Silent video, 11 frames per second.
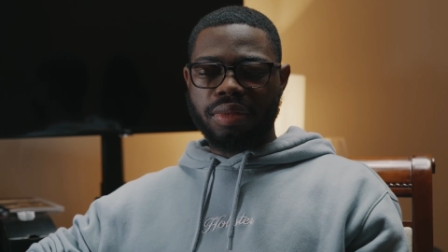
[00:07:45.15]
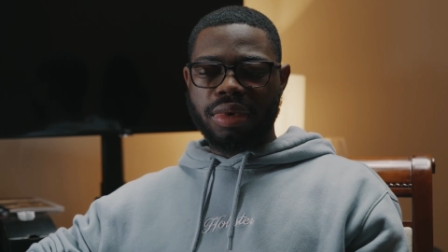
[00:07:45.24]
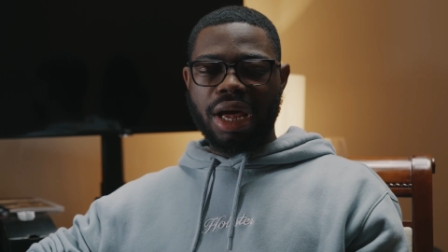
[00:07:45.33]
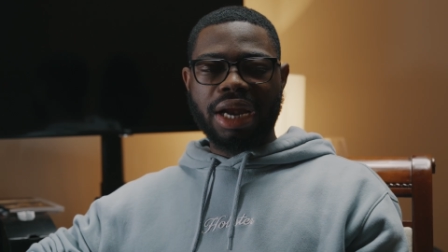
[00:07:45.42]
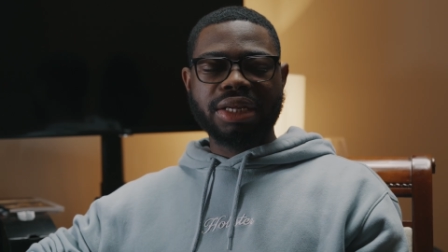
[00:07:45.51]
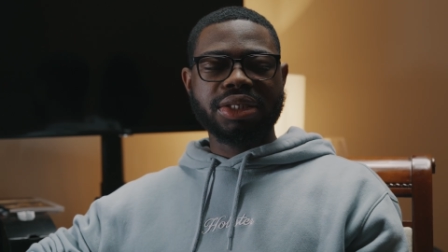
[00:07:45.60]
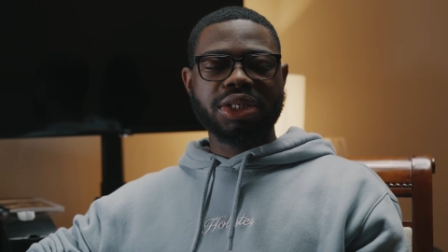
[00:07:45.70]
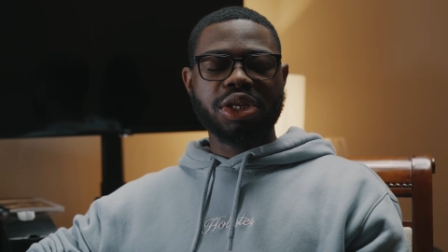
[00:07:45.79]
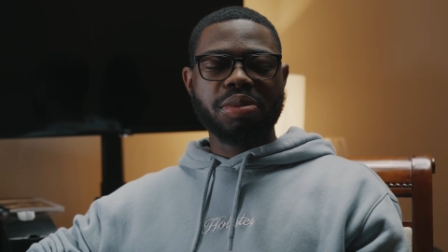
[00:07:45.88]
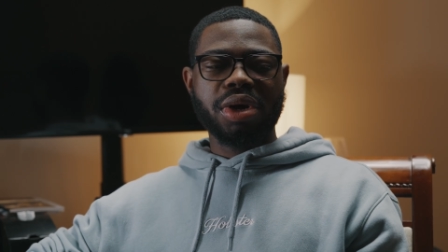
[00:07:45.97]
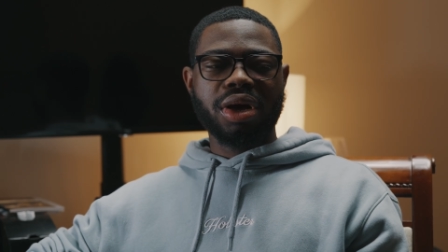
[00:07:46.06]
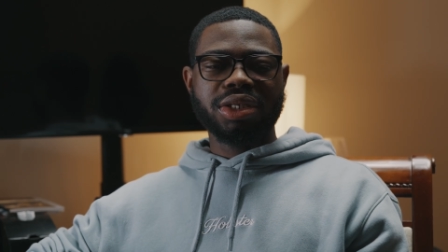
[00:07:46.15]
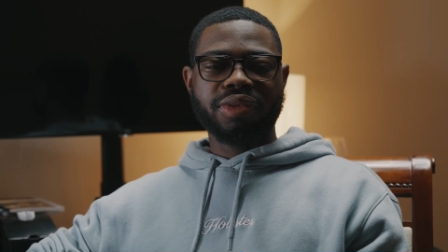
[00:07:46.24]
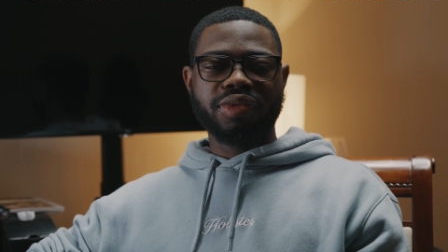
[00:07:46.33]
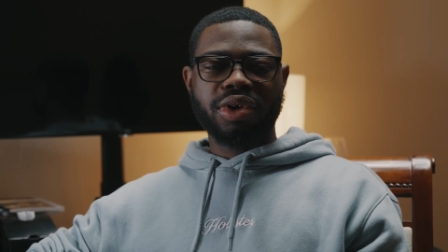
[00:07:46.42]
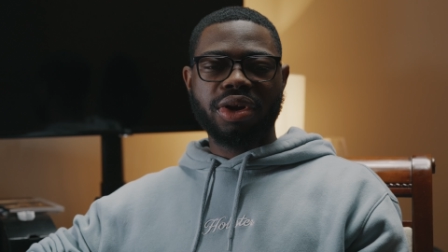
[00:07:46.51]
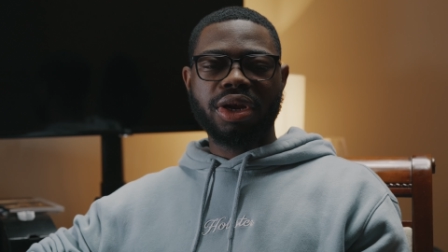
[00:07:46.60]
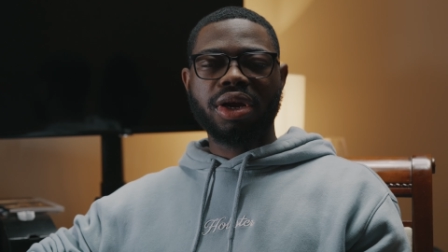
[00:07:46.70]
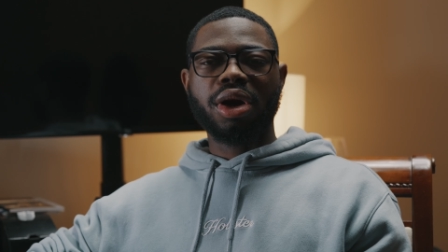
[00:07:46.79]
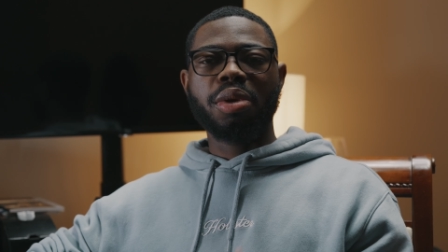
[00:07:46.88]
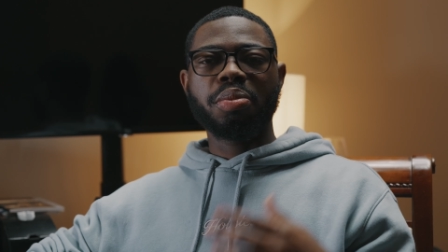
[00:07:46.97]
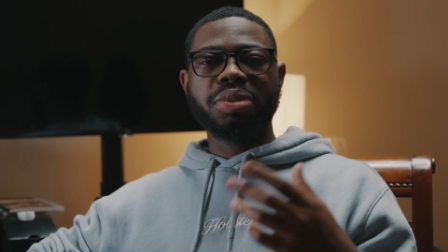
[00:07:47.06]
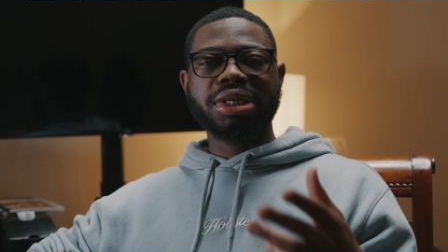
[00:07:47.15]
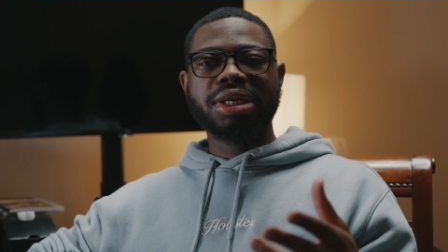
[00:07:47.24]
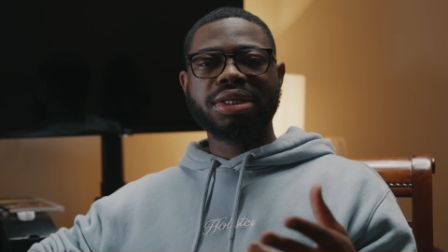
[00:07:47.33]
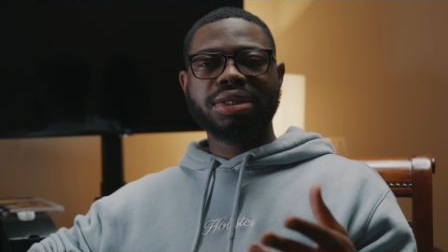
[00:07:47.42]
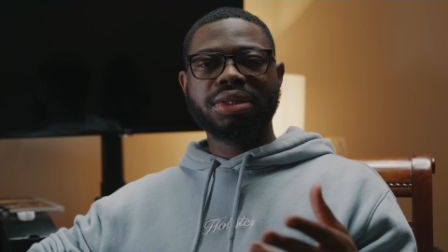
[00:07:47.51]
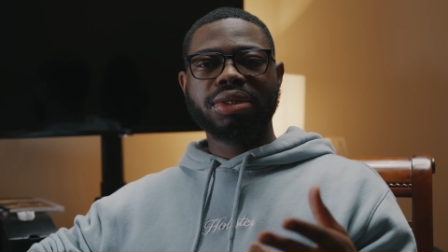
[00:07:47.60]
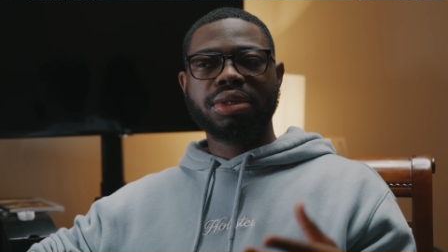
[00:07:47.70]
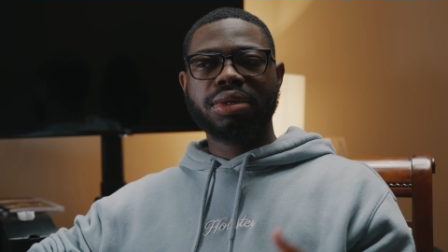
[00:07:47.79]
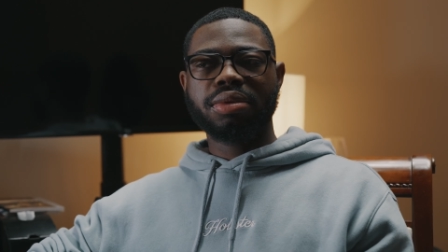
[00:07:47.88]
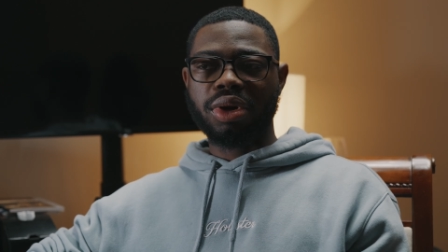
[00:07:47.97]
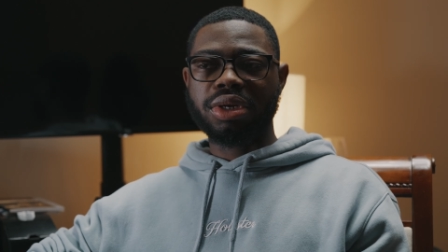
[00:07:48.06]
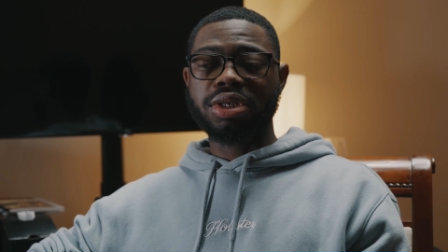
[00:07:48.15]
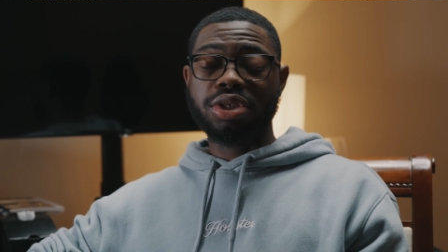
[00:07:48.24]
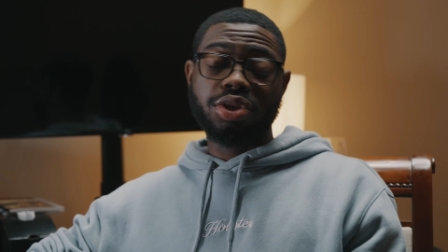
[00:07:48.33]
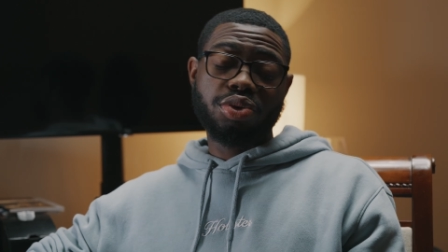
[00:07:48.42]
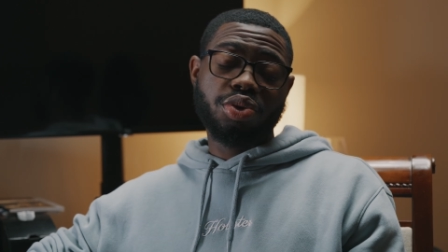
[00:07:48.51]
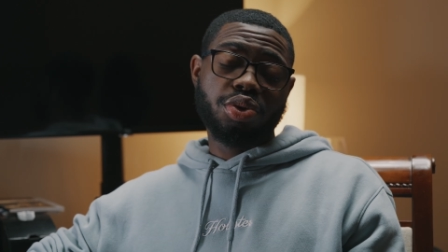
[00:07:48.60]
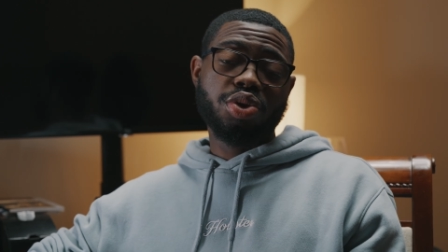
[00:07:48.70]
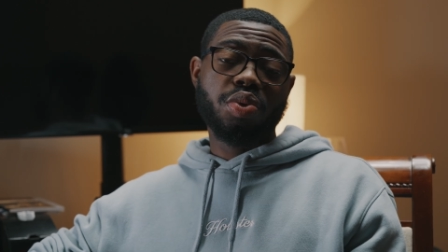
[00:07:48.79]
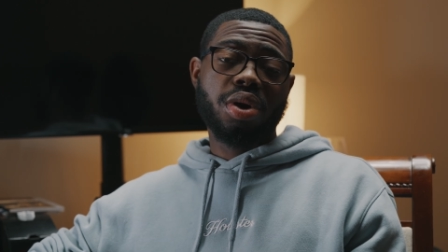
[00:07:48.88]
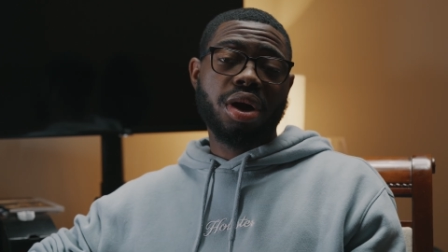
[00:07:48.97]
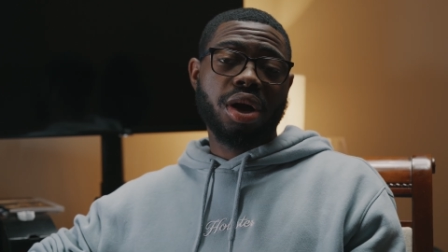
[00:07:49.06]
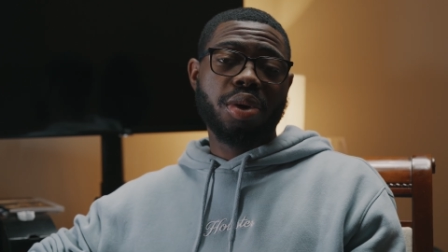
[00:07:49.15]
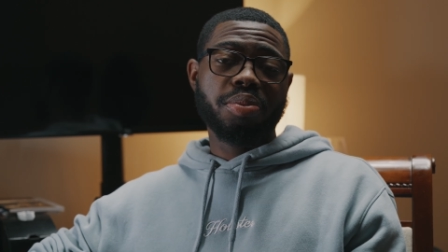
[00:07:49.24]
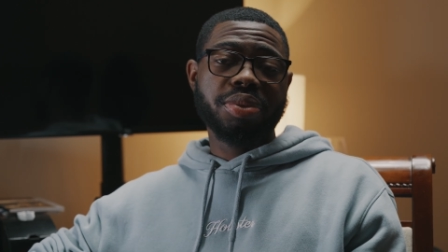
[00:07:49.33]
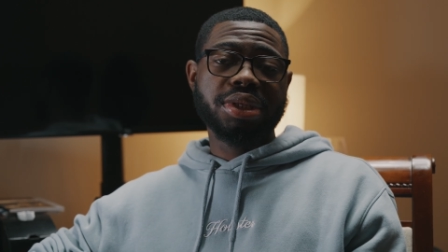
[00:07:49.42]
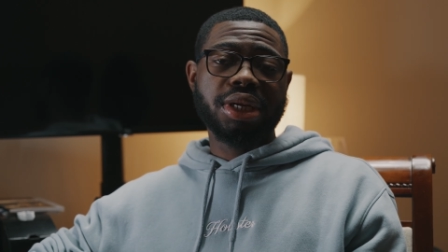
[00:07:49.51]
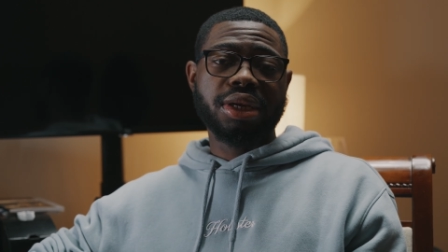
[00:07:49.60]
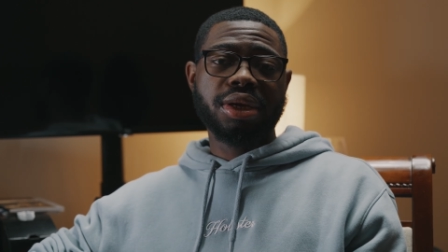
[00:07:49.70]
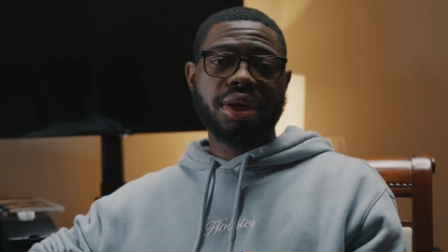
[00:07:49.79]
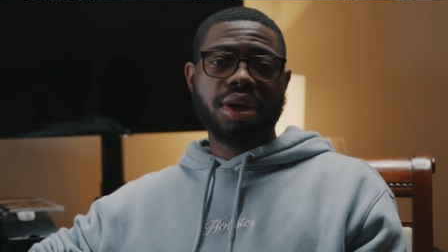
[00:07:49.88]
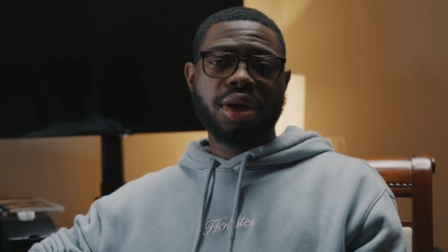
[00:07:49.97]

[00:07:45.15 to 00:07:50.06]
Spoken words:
not necessarily because of your incompetence, but you know you are competent,